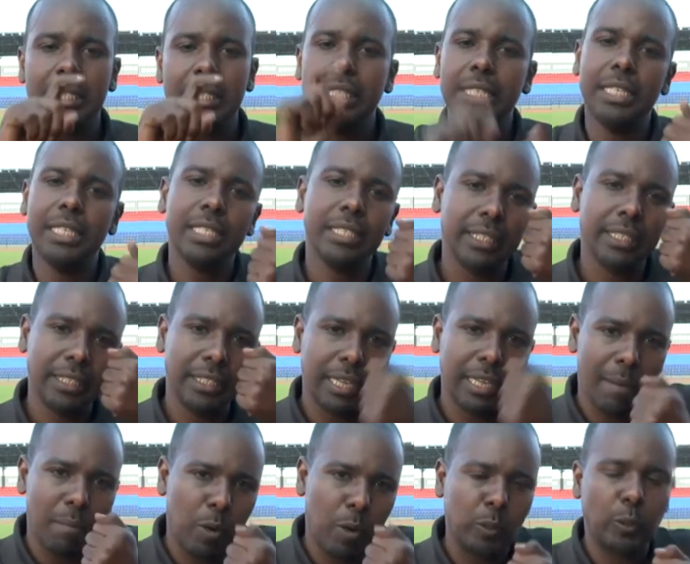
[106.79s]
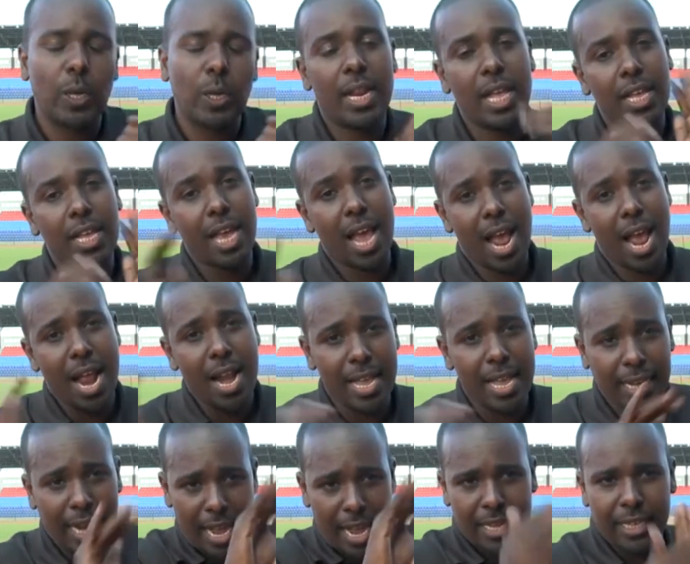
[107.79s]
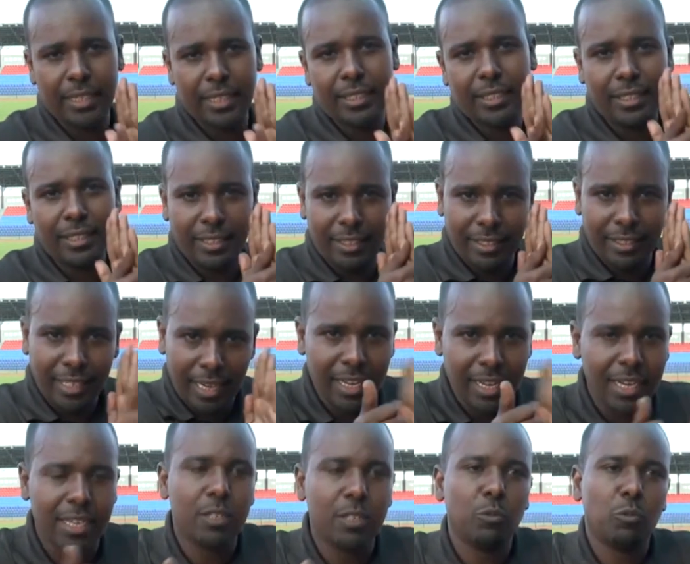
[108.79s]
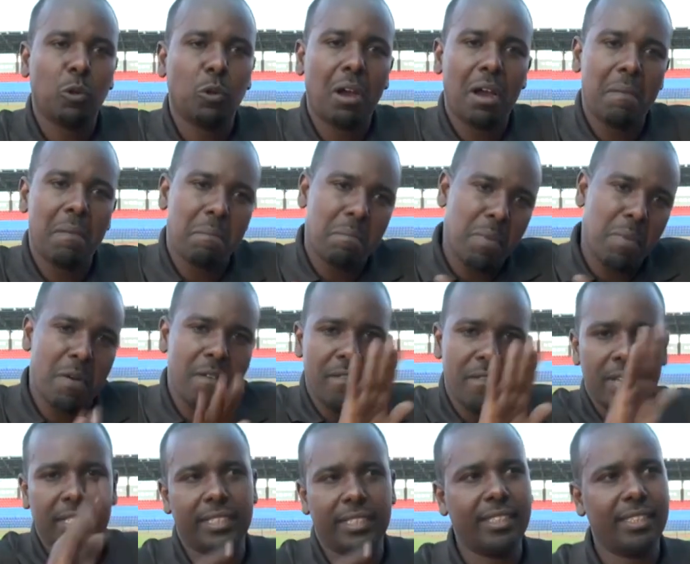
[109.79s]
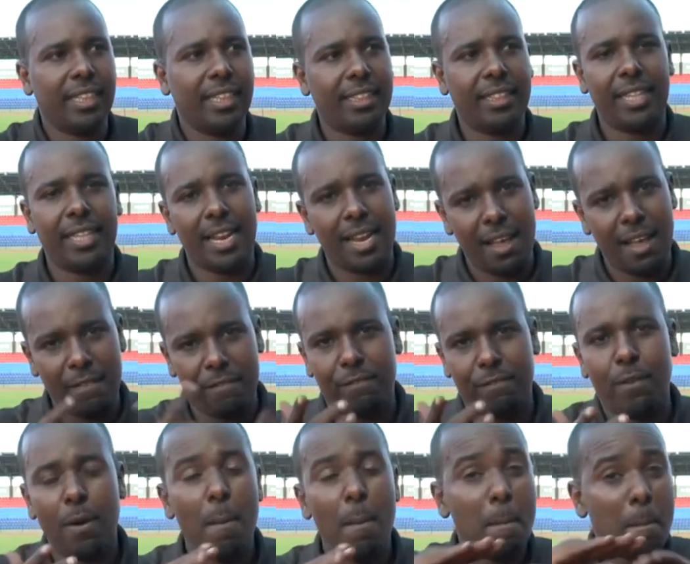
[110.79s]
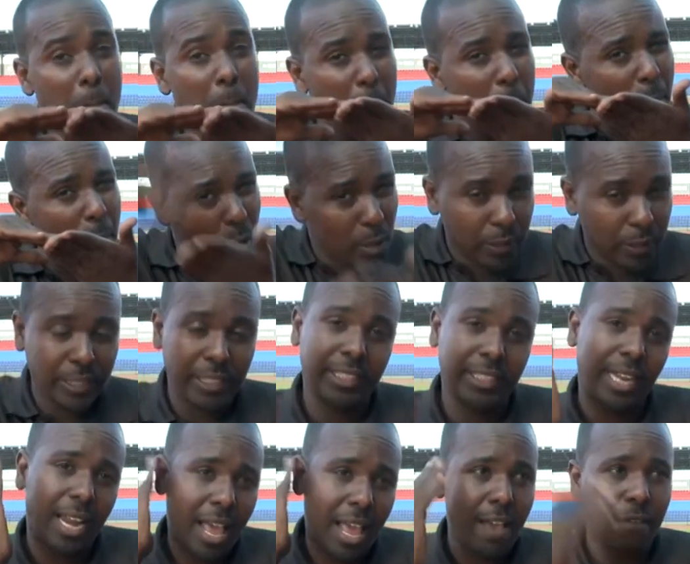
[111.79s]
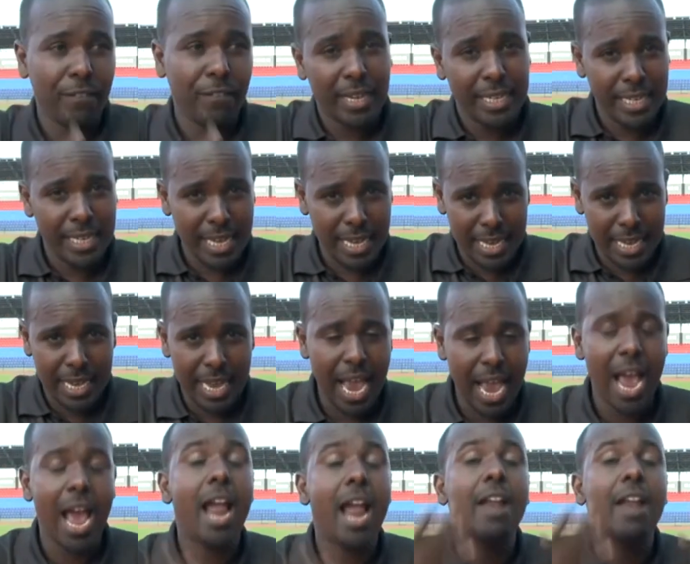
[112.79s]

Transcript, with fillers: because the deaf participants also have skills and we need support and encouragement so that their skills can be able to grow and uh, increase their life.